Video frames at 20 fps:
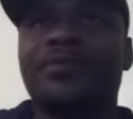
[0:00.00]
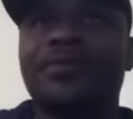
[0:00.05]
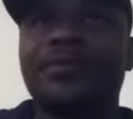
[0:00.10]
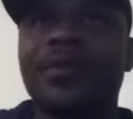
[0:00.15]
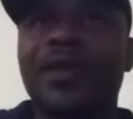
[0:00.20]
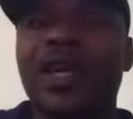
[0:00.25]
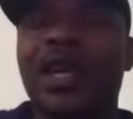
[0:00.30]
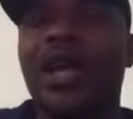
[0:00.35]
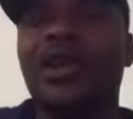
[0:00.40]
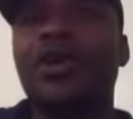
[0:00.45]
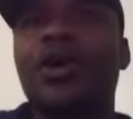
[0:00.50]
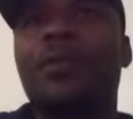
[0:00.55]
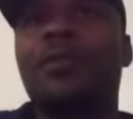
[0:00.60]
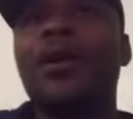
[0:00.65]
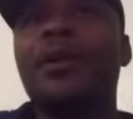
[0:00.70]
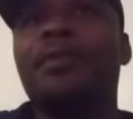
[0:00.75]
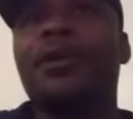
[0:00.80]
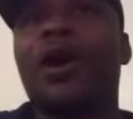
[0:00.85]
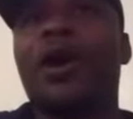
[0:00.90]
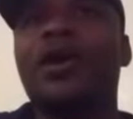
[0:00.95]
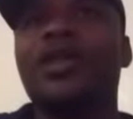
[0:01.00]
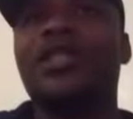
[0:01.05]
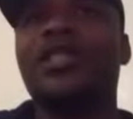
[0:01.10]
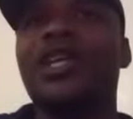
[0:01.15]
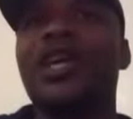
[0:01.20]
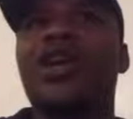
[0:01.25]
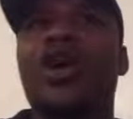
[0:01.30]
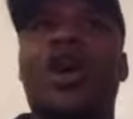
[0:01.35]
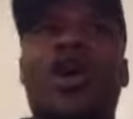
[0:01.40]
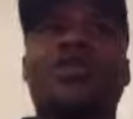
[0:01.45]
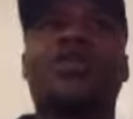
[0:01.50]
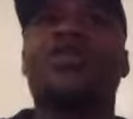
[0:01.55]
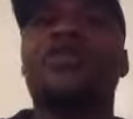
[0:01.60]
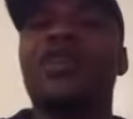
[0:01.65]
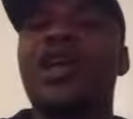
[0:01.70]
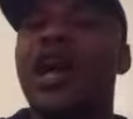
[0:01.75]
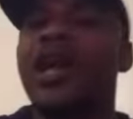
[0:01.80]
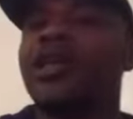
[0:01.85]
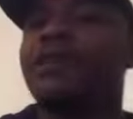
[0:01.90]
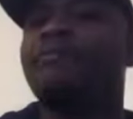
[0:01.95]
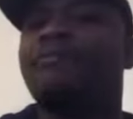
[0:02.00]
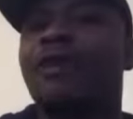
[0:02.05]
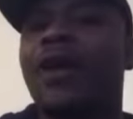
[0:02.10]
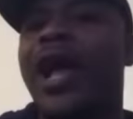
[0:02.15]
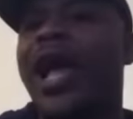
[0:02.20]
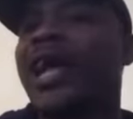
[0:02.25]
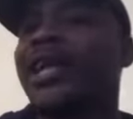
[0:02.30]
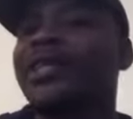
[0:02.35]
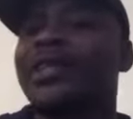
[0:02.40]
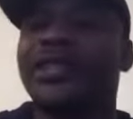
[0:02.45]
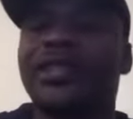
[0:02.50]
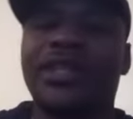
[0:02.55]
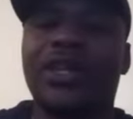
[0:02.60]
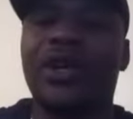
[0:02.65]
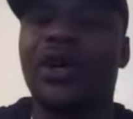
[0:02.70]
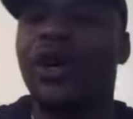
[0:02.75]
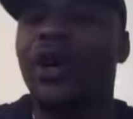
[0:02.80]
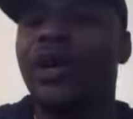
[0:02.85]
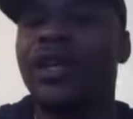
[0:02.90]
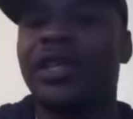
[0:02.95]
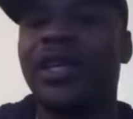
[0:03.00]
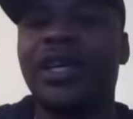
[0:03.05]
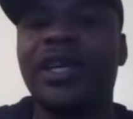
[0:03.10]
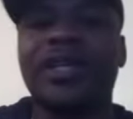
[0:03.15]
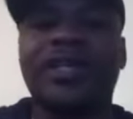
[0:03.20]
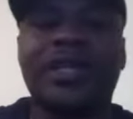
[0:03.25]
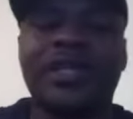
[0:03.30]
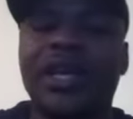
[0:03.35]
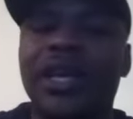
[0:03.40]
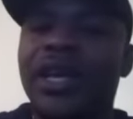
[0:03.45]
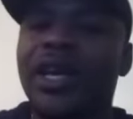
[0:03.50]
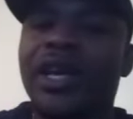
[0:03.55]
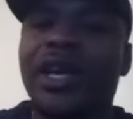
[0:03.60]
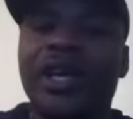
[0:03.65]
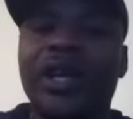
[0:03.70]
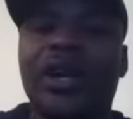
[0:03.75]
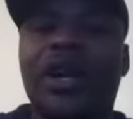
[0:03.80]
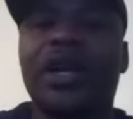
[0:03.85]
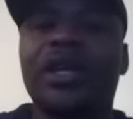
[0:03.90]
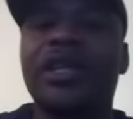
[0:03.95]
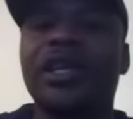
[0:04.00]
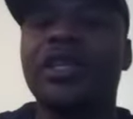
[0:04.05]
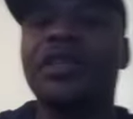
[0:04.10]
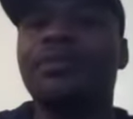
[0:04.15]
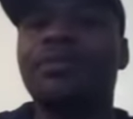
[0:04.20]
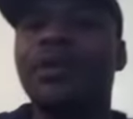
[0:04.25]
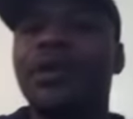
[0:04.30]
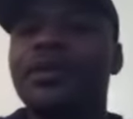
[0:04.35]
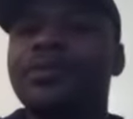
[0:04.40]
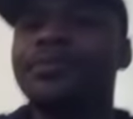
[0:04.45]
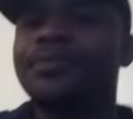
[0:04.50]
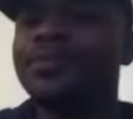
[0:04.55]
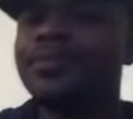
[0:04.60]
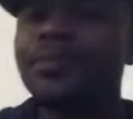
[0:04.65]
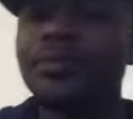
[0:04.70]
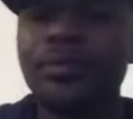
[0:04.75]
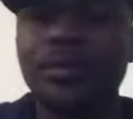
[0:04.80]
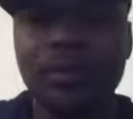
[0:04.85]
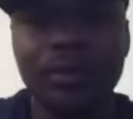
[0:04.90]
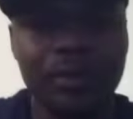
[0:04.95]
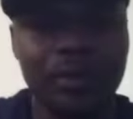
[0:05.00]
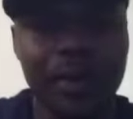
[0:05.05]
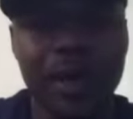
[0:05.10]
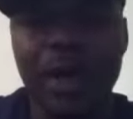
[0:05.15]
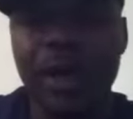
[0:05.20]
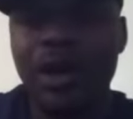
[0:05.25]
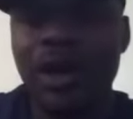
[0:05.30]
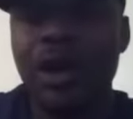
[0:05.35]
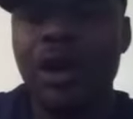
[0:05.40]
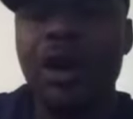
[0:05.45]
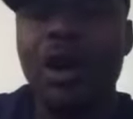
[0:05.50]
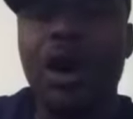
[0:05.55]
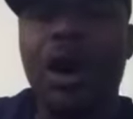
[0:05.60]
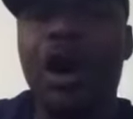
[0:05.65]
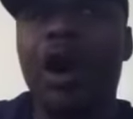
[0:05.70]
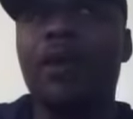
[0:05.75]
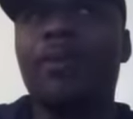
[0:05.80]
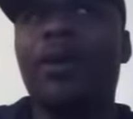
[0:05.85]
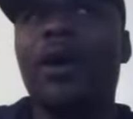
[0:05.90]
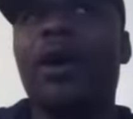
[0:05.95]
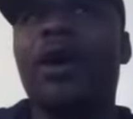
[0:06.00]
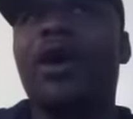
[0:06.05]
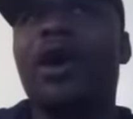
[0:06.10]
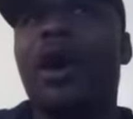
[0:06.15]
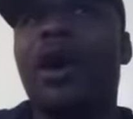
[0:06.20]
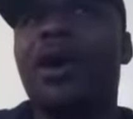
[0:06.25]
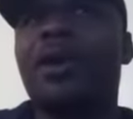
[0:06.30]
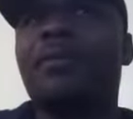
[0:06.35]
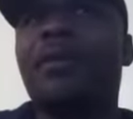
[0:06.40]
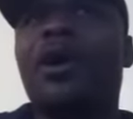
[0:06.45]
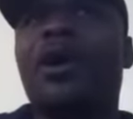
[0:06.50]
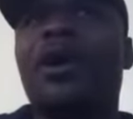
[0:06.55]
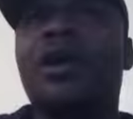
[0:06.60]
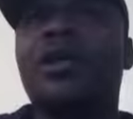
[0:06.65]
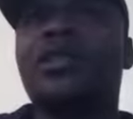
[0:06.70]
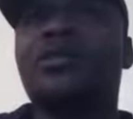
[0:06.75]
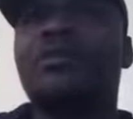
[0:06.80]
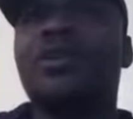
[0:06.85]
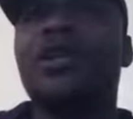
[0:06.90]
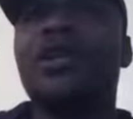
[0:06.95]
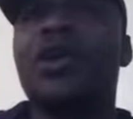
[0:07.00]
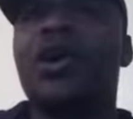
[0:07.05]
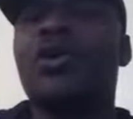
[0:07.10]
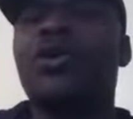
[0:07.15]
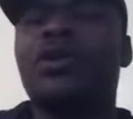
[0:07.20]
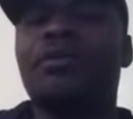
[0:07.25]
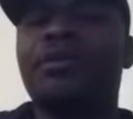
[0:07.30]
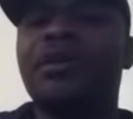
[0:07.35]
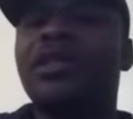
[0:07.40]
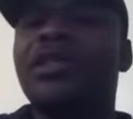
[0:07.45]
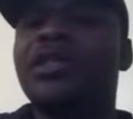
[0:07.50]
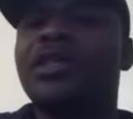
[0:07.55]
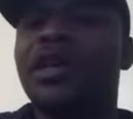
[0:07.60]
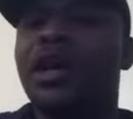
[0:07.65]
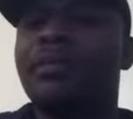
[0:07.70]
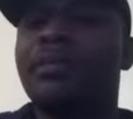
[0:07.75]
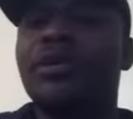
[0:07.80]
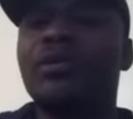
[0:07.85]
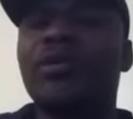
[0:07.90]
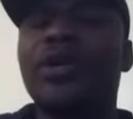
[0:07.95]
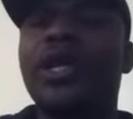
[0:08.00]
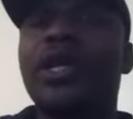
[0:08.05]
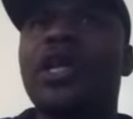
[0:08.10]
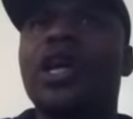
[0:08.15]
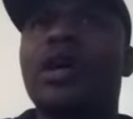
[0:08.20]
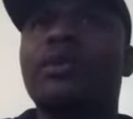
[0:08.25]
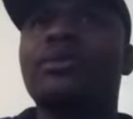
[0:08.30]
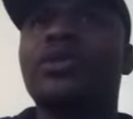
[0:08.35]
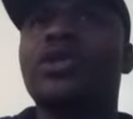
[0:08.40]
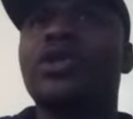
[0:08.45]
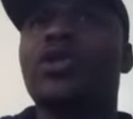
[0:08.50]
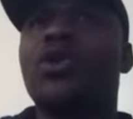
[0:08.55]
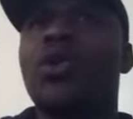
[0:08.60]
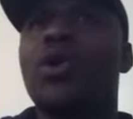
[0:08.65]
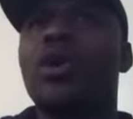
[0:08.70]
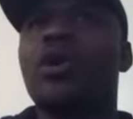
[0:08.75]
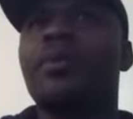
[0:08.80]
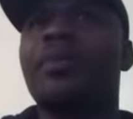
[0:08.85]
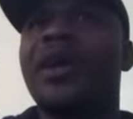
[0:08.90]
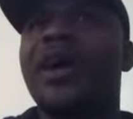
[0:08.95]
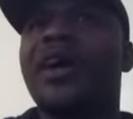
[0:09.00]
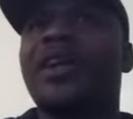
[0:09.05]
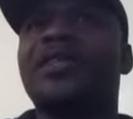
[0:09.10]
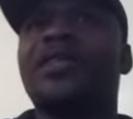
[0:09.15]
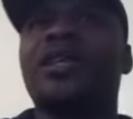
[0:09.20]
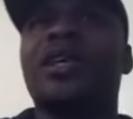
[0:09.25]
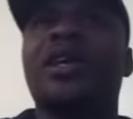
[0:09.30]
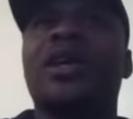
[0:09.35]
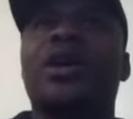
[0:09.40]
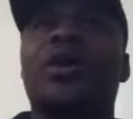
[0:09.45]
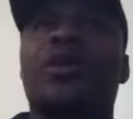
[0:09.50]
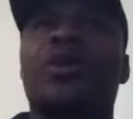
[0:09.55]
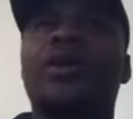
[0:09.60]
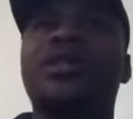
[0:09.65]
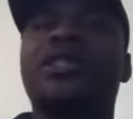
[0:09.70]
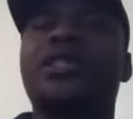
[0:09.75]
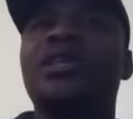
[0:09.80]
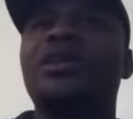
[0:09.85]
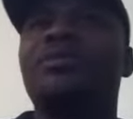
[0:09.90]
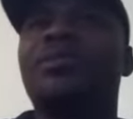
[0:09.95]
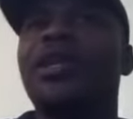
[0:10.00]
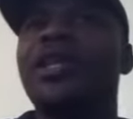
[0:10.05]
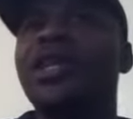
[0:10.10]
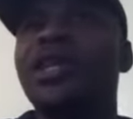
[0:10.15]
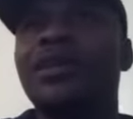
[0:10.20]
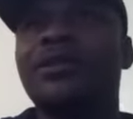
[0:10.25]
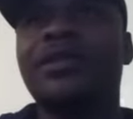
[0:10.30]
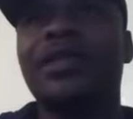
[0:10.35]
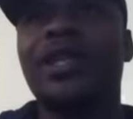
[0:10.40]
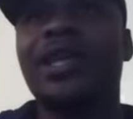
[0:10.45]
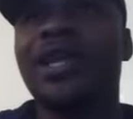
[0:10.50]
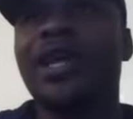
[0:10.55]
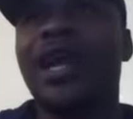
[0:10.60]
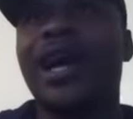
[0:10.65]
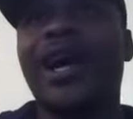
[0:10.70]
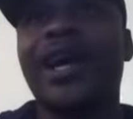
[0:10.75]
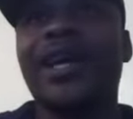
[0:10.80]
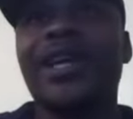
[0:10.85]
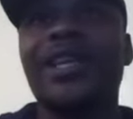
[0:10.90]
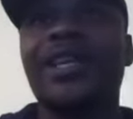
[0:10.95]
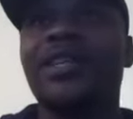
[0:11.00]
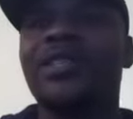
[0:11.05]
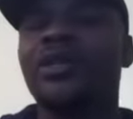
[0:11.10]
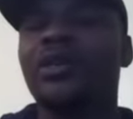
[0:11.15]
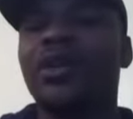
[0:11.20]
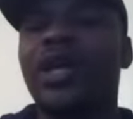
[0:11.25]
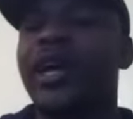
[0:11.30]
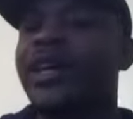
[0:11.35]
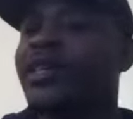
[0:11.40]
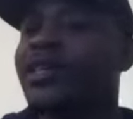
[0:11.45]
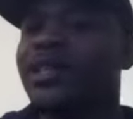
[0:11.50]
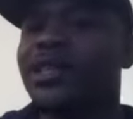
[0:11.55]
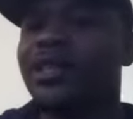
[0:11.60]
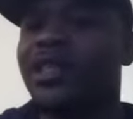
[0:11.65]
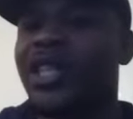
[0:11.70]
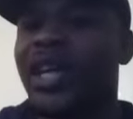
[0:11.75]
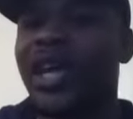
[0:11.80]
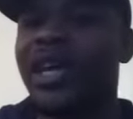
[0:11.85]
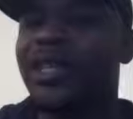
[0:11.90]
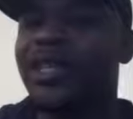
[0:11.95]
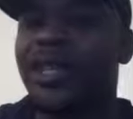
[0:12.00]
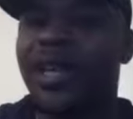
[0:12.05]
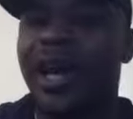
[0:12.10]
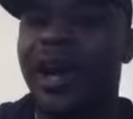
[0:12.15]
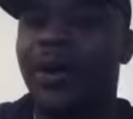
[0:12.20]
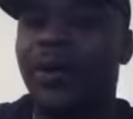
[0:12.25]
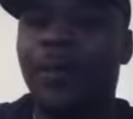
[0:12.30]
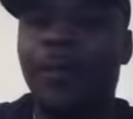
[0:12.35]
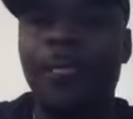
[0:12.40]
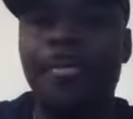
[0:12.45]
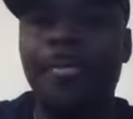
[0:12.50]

And I know people always say, "Oh, you're not in practice and all this and all this," but Harbaugh Harbaugh has been known to be stubborn when it comes to quarterbacks. Once he believes in a guy, he doesn't like to change it out